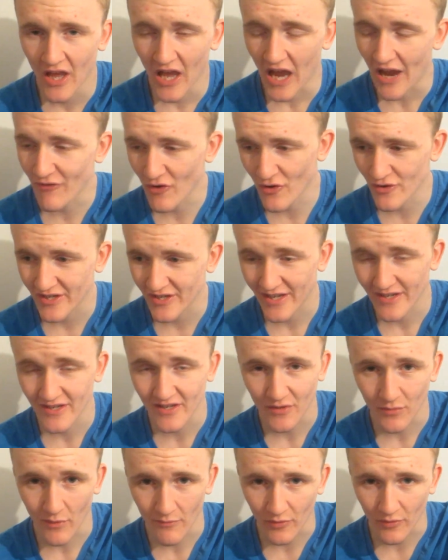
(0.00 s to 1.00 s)
I've already
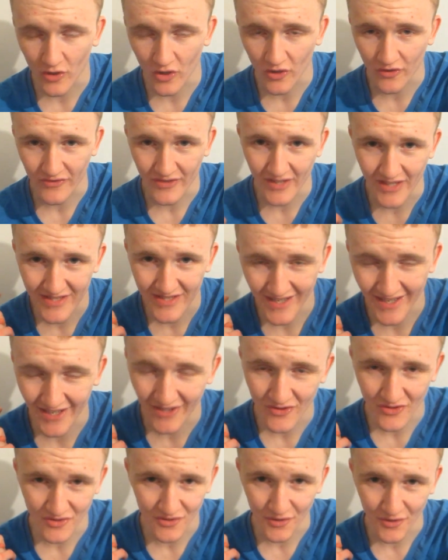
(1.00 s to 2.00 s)
edited when recording this and it
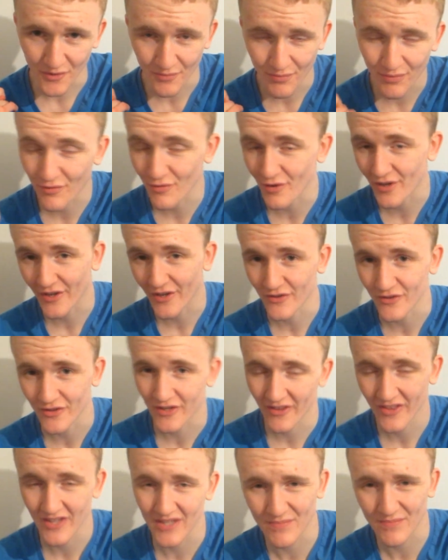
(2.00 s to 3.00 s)
does look pretty good. I
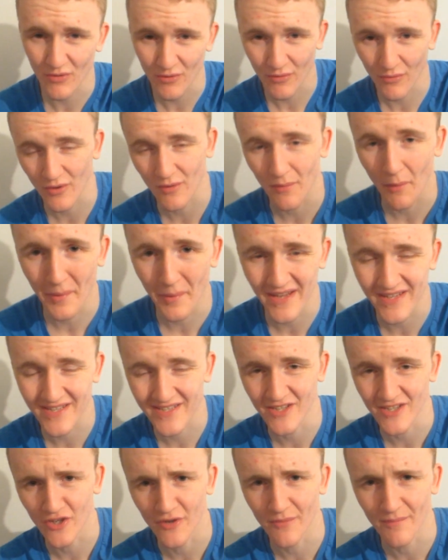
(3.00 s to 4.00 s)
think it's probably one of my best
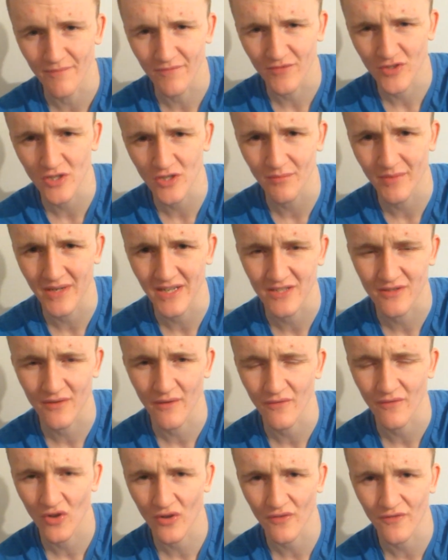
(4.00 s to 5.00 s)
2 minutes
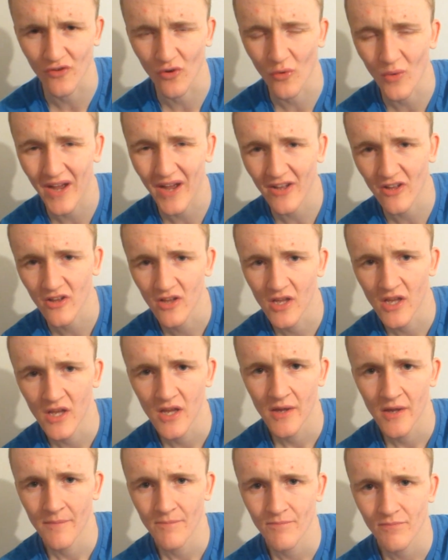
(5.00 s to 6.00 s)
of a vlog for a while.
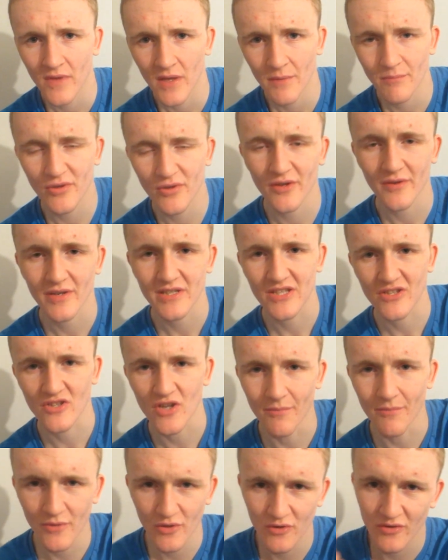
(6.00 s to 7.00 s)
Purely because it's
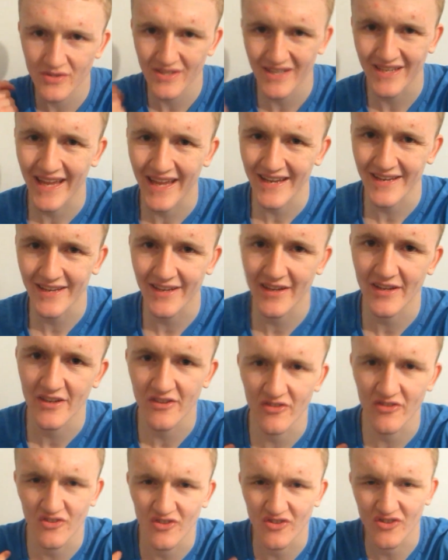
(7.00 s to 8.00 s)
got music, editing
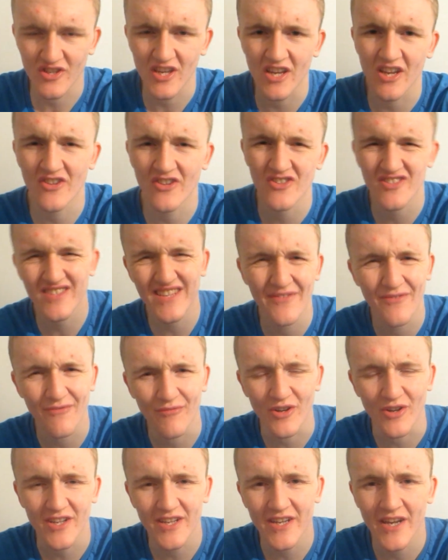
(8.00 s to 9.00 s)
and it's just different
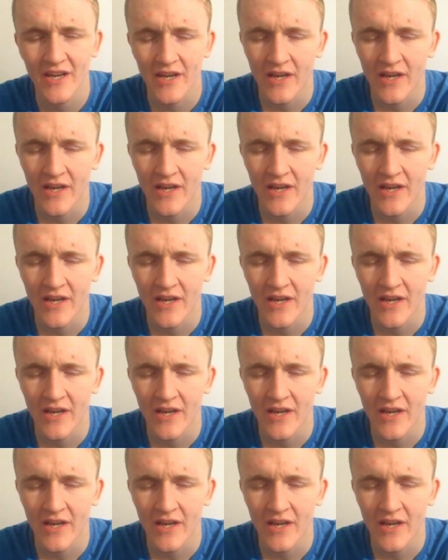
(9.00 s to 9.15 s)
really.